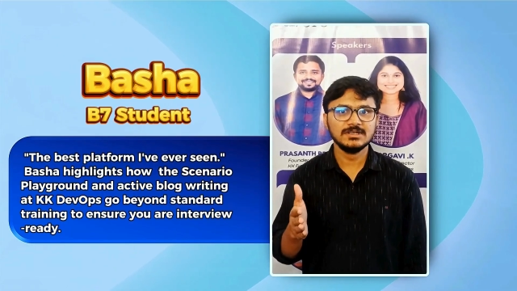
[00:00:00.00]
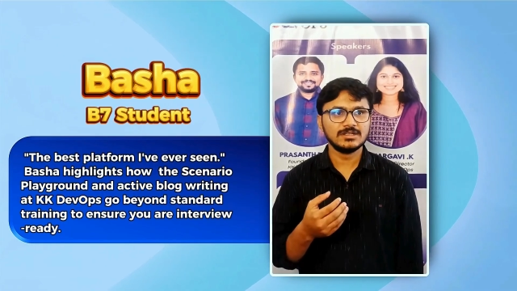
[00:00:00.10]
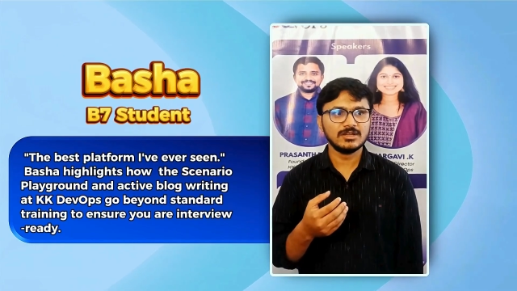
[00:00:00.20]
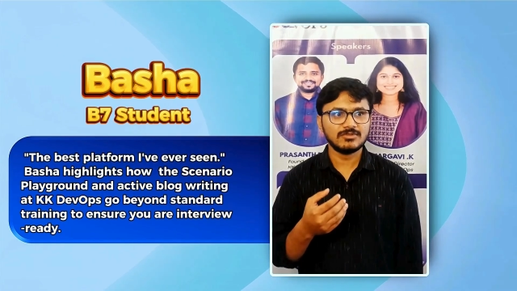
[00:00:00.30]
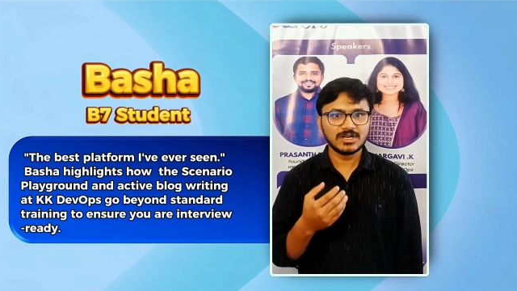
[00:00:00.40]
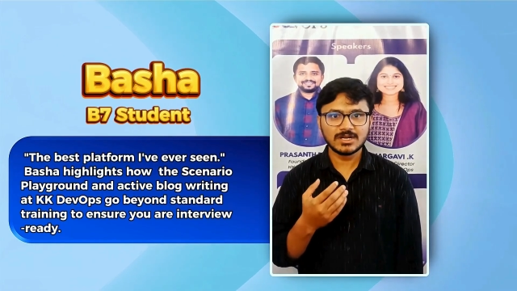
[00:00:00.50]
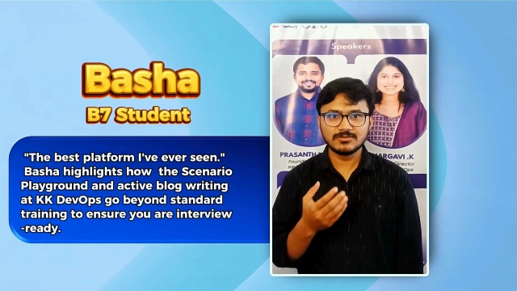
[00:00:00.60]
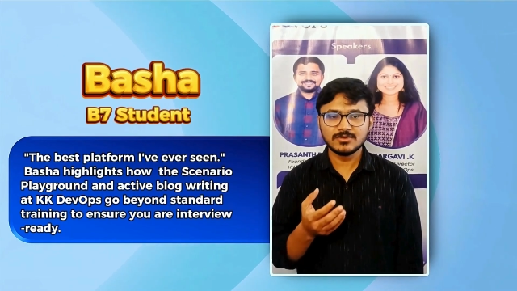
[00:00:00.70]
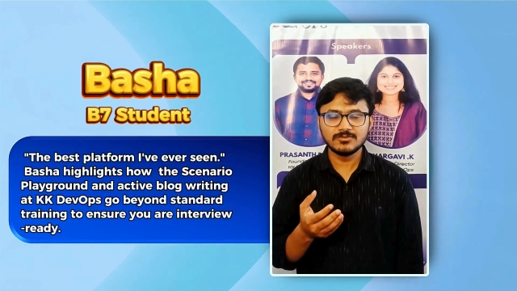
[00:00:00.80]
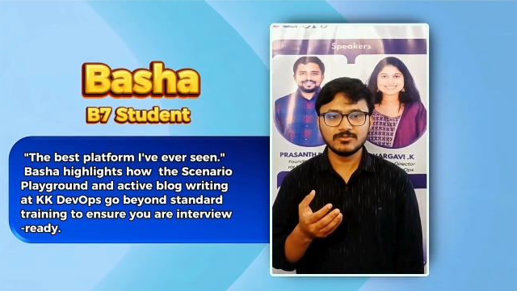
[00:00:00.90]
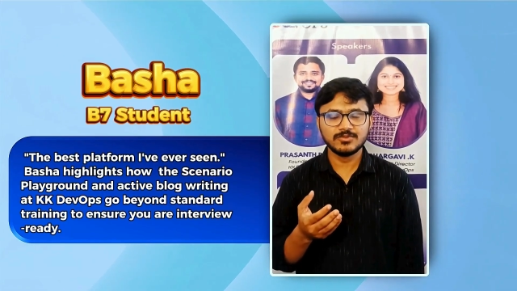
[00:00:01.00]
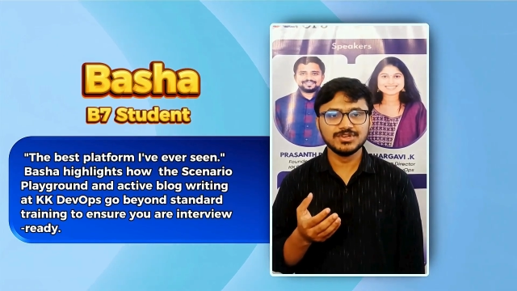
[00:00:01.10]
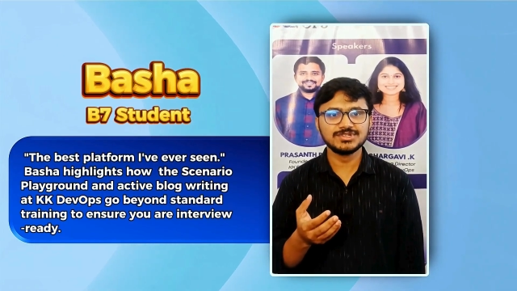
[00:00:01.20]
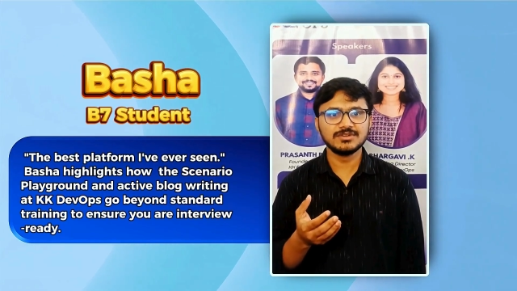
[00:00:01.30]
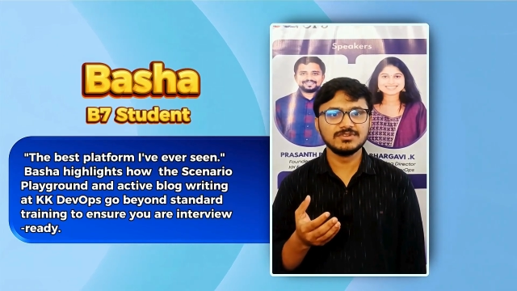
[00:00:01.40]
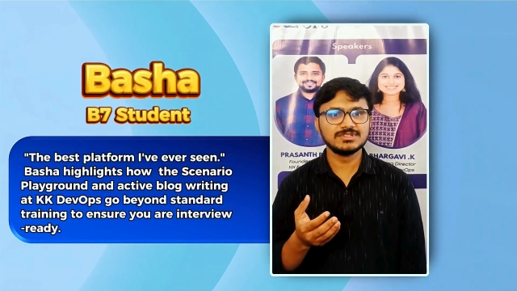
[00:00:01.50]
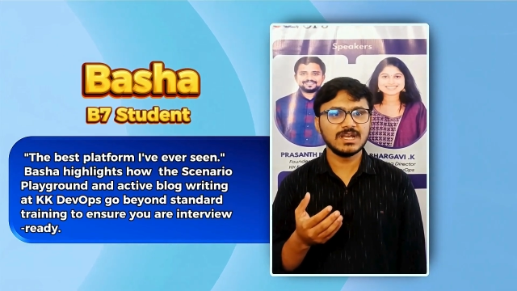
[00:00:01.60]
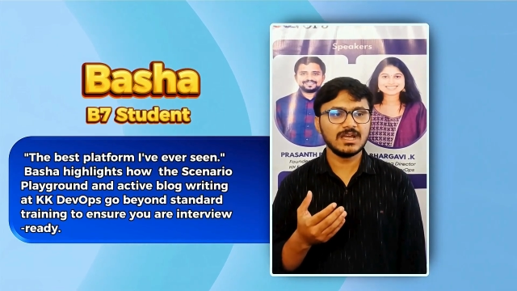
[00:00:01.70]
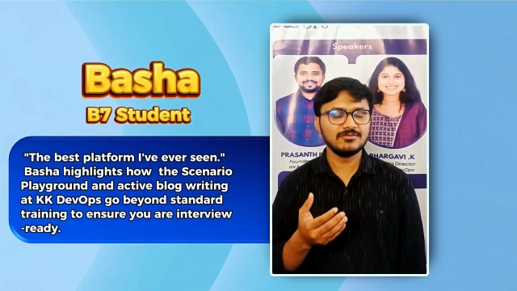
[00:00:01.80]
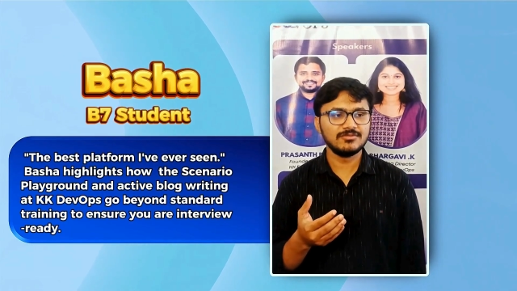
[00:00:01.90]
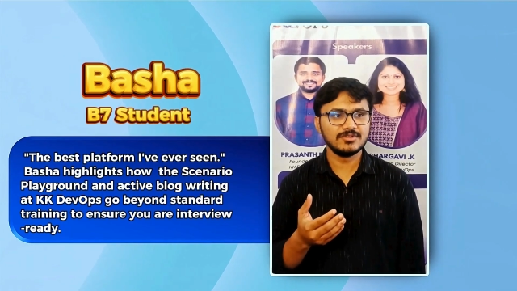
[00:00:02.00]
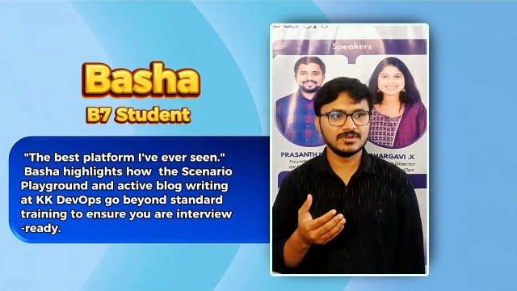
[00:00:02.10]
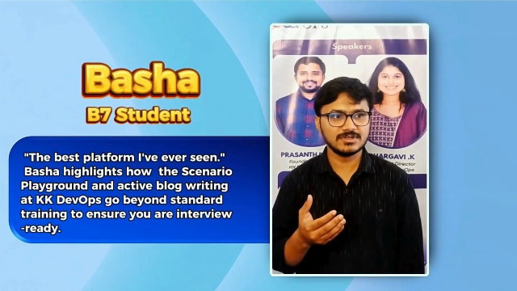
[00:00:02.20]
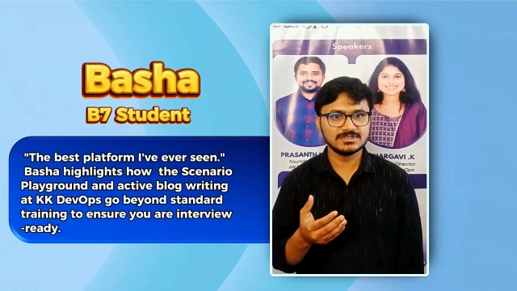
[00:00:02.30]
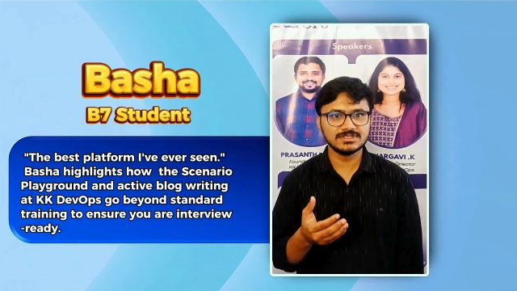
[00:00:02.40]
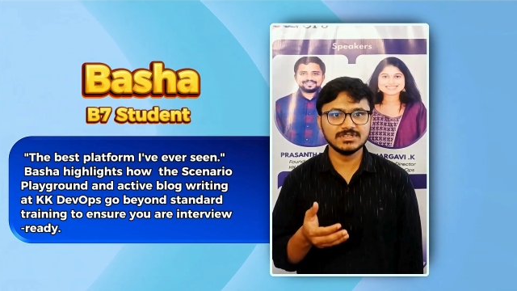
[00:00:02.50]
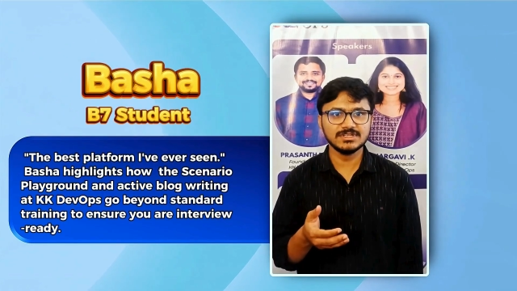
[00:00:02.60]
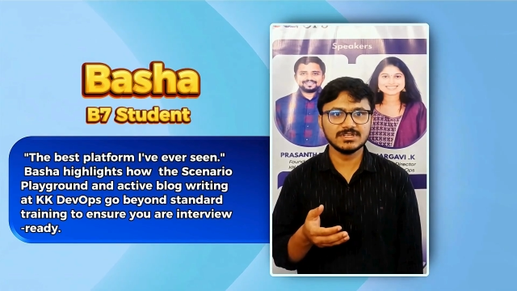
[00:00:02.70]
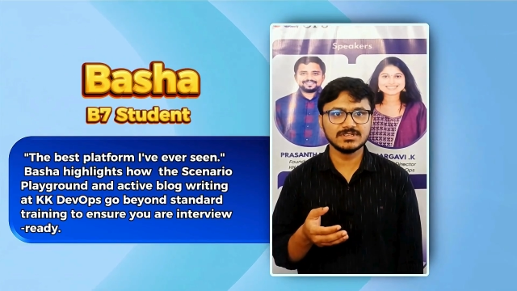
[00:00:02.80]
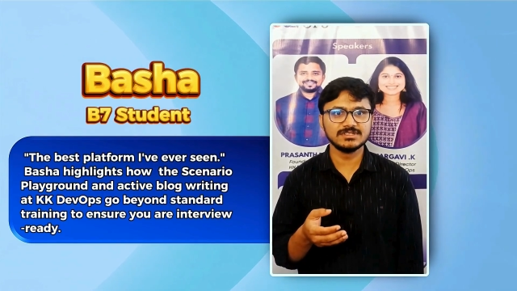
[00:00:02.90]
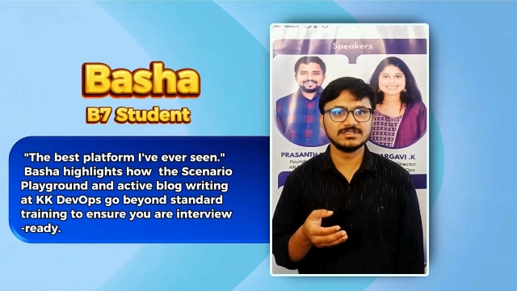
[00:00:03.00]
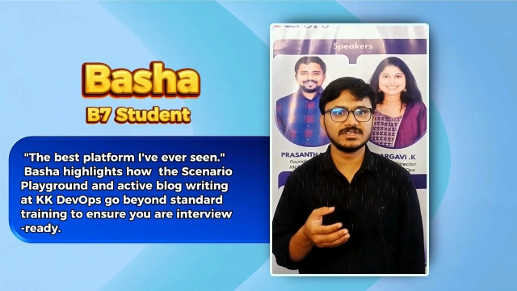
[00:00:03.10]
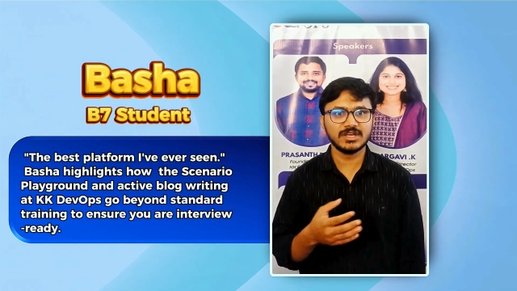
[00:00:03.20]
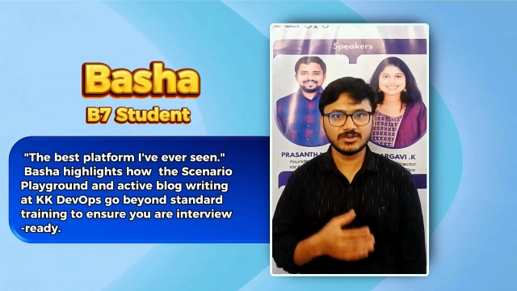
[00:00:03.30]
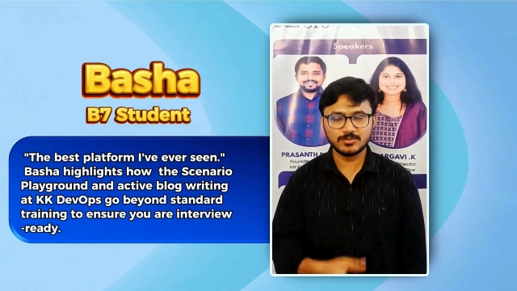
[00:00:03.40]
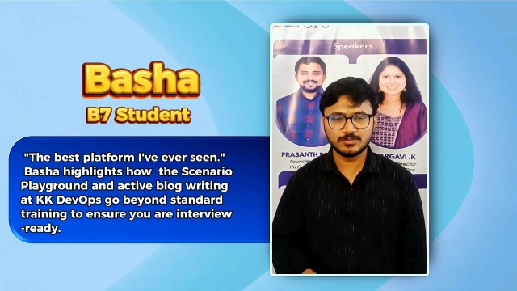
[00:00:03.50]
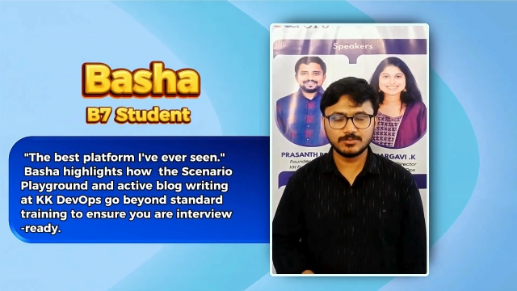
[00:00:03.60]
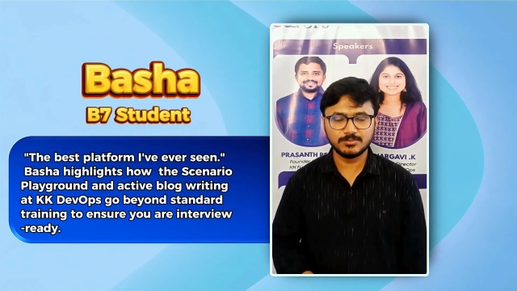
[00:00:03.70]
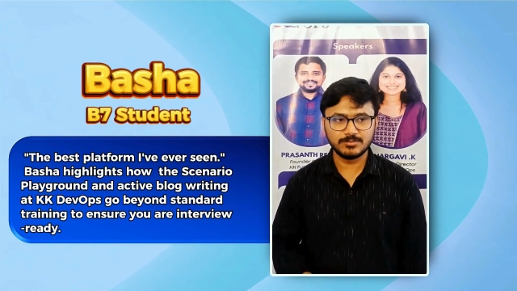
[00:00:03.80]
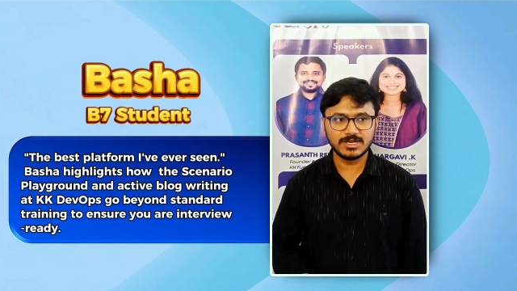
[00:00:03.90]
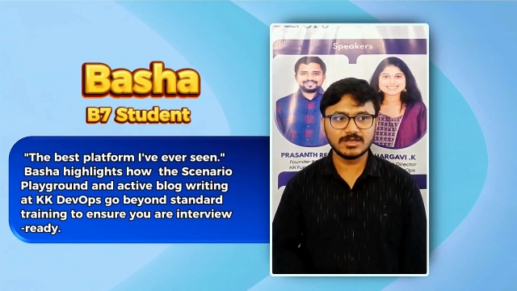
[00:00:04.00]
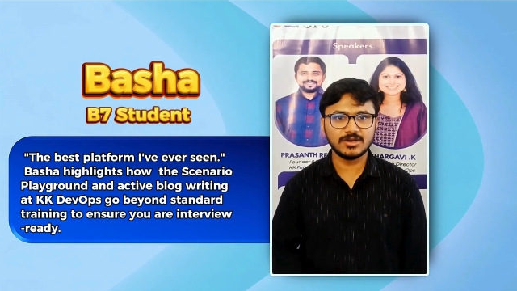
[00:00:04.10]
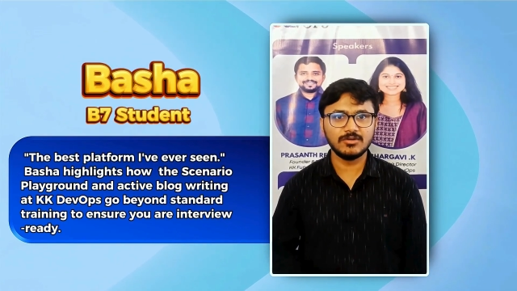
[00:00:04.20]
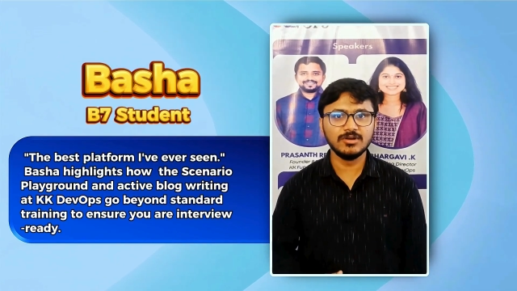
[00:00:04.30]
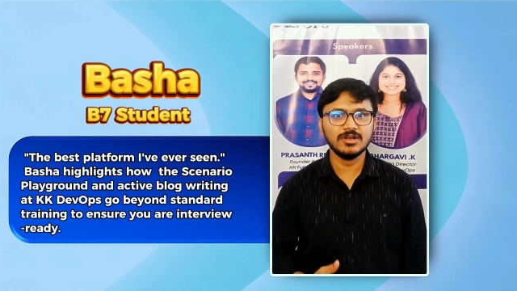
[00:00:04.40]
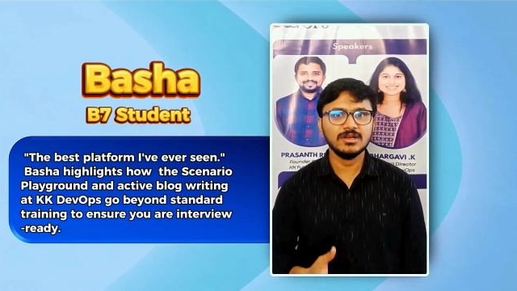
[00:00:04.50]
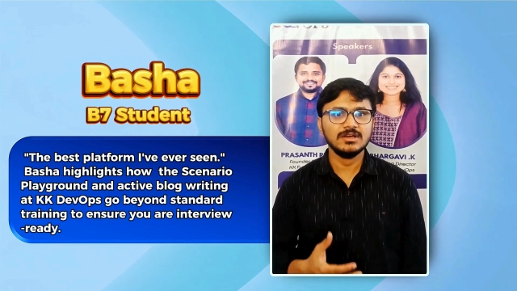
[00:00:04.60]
And the wonderful feature which I have seen here is scenario playground